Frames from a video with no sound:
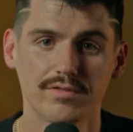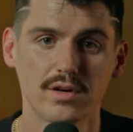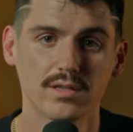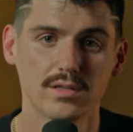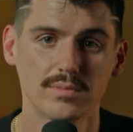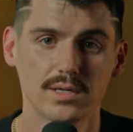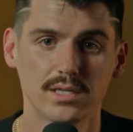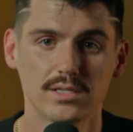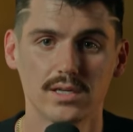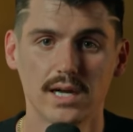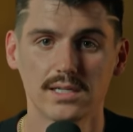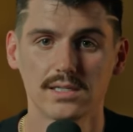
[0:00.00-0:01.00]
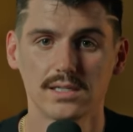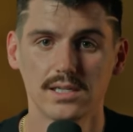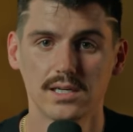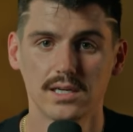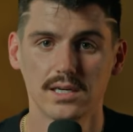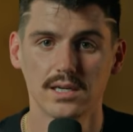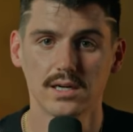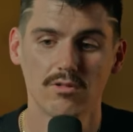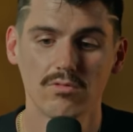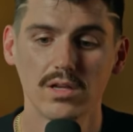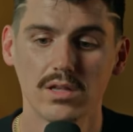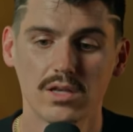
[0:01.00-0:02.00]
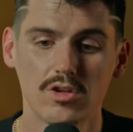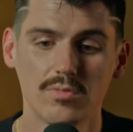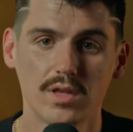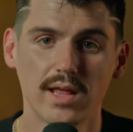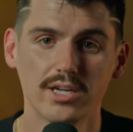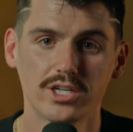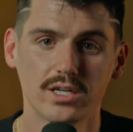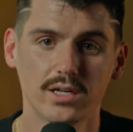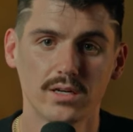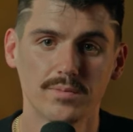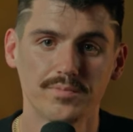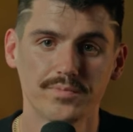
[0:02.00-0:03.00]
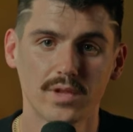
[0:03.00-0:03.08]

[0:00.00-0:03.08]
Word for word: further because you got to see a real accumulation